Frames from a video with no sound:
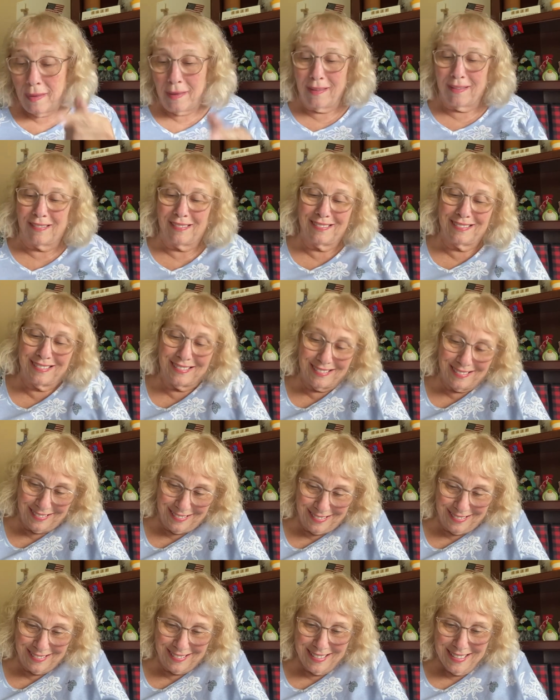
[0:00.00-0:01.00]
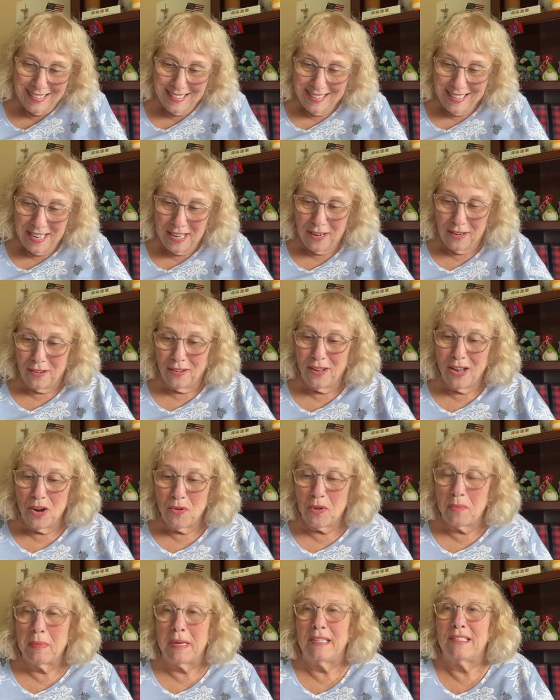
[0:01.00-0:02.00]
you know, along
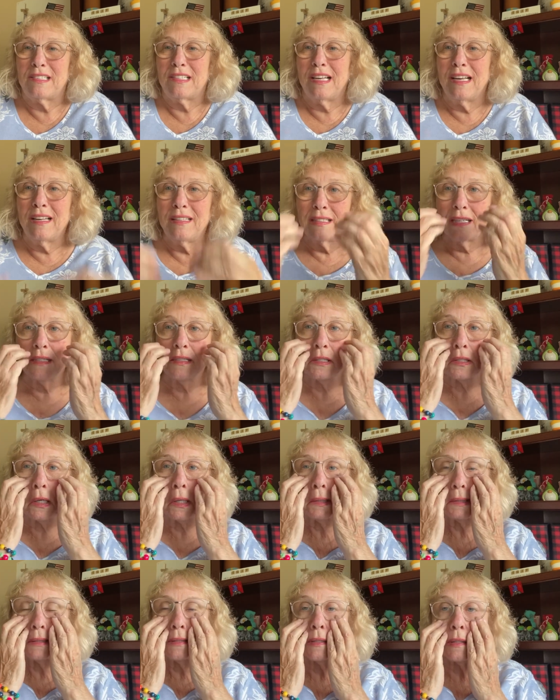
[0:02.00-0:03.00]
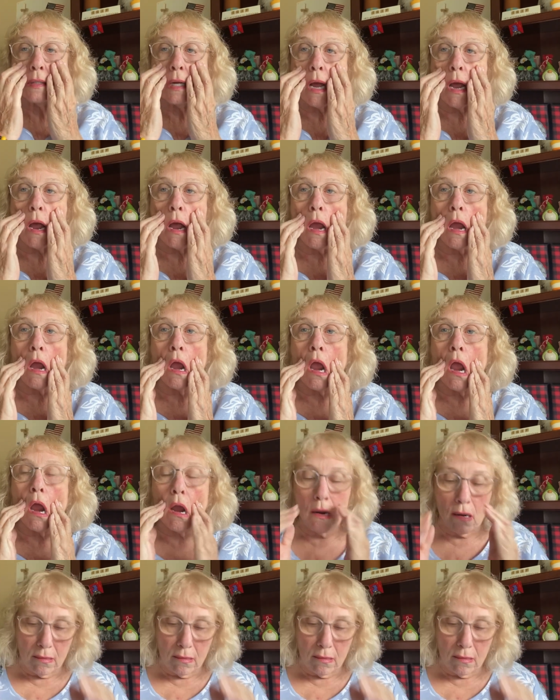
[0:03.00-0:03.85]
with my skin, they start sagging.